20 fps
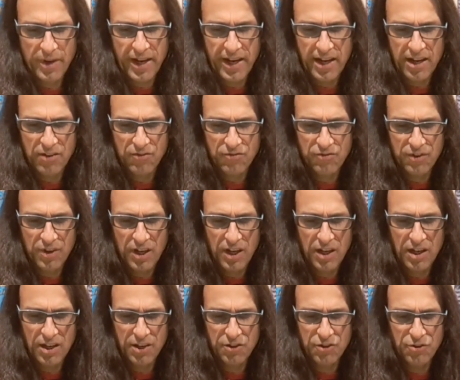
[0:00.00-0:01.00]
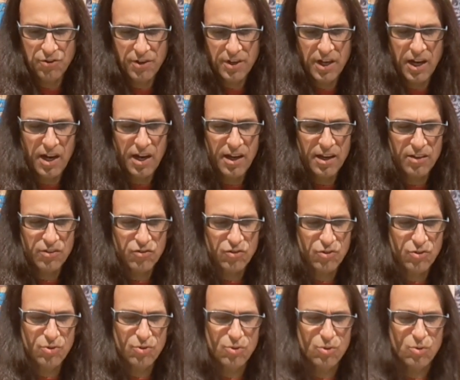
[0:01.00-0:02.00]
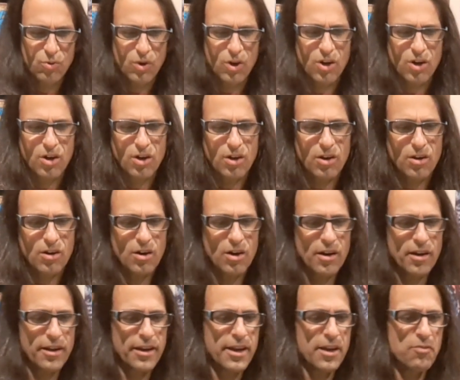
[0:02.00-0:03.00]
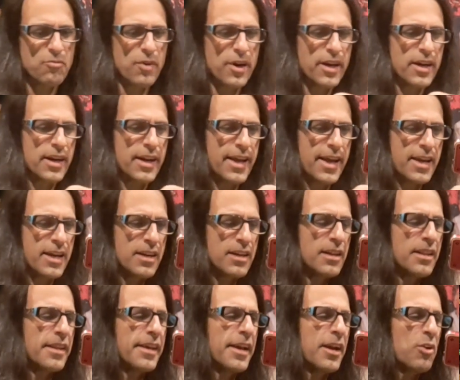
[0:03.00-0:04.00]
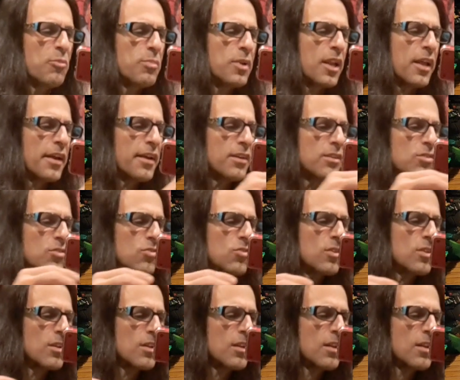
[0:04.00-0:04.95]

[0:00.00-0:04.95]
have your guys who are getting ready to get into the airplanes.